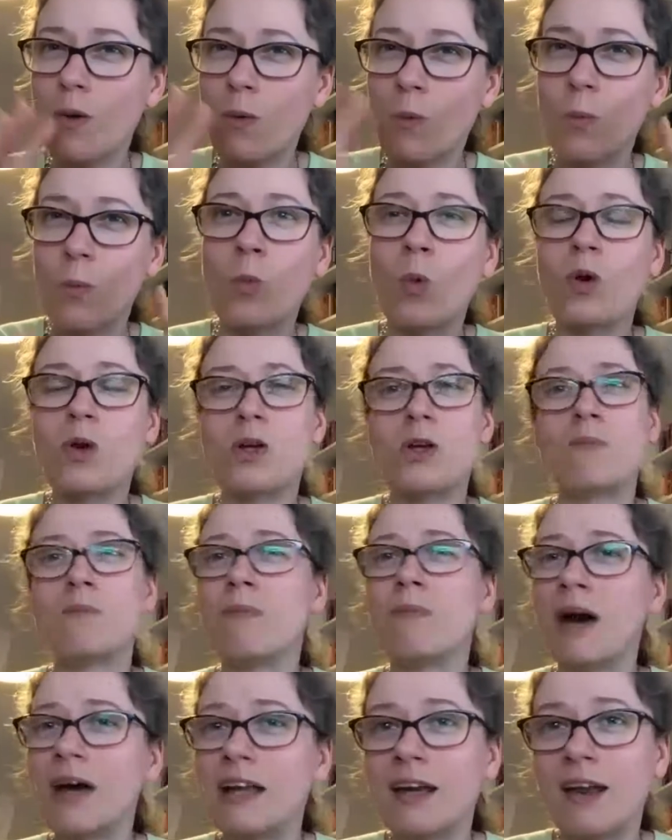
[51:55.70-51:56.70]
what you
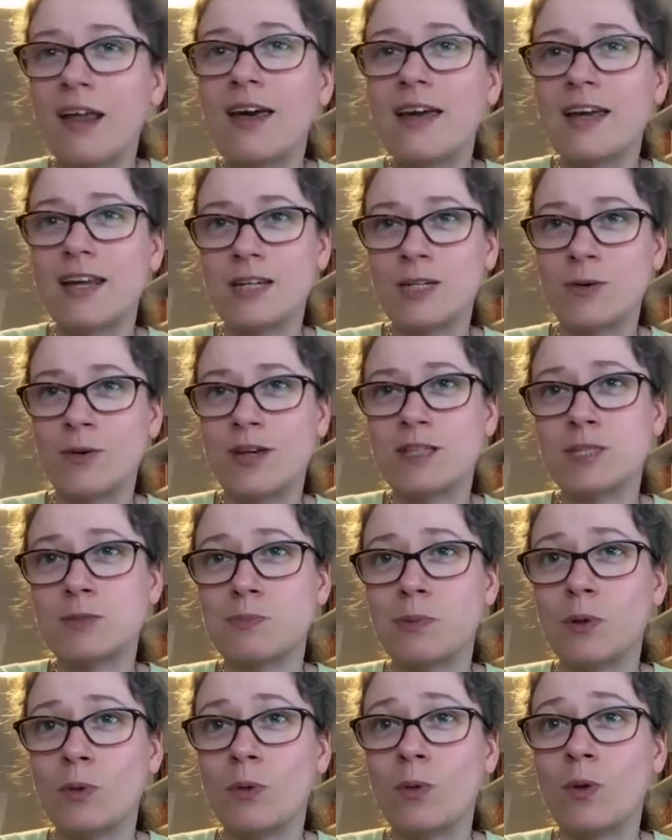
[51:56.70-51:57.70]
might like to
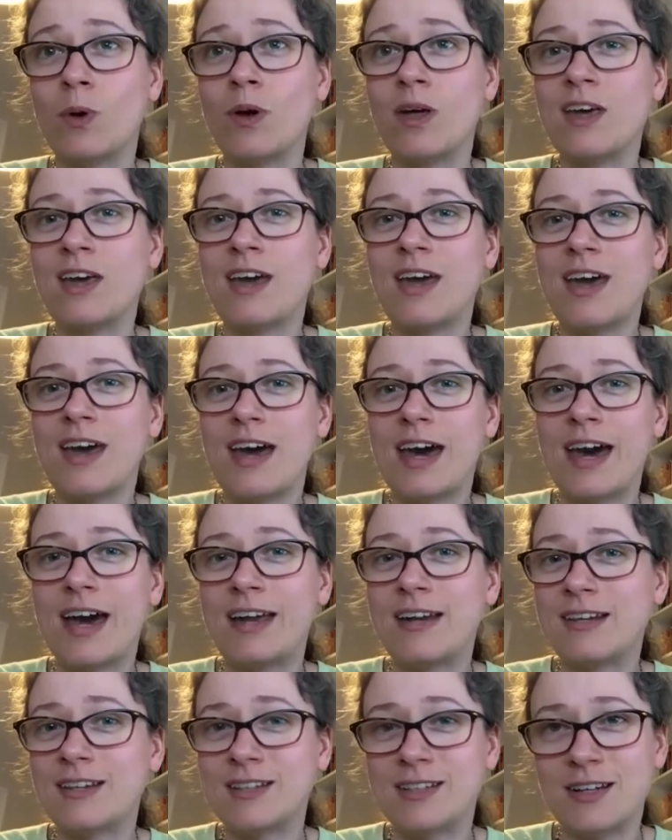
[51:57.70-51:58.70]
explore.
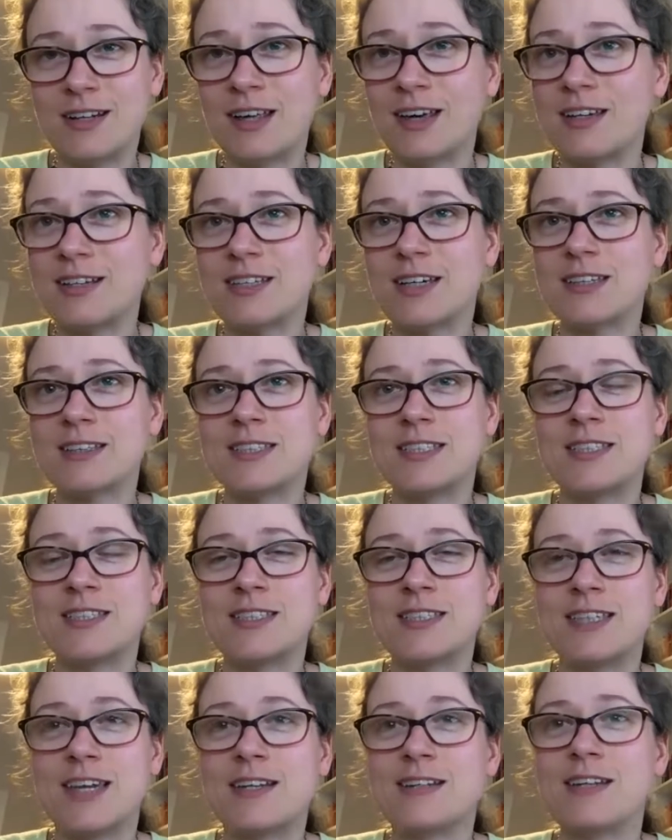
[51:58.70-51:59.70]
And like Darcy
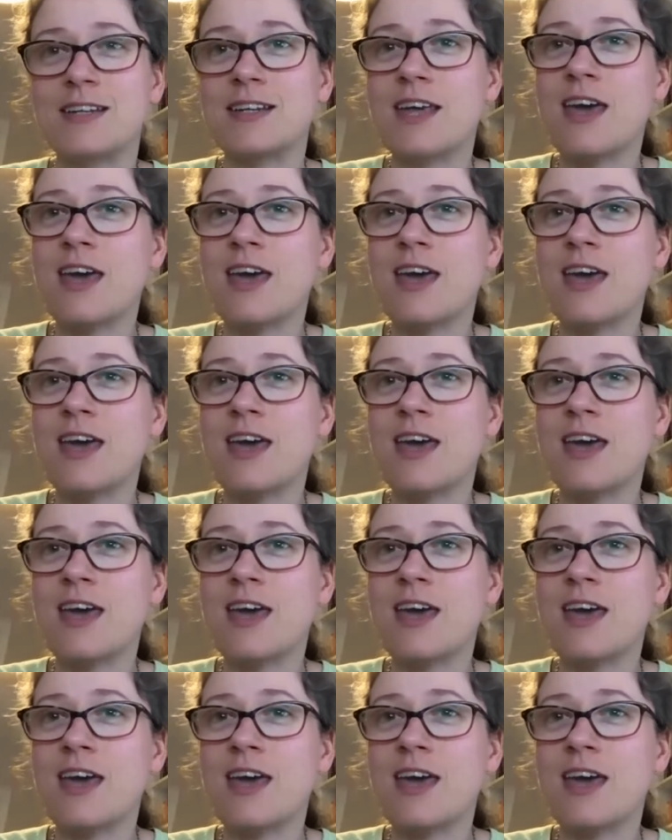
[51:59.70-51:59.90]
said,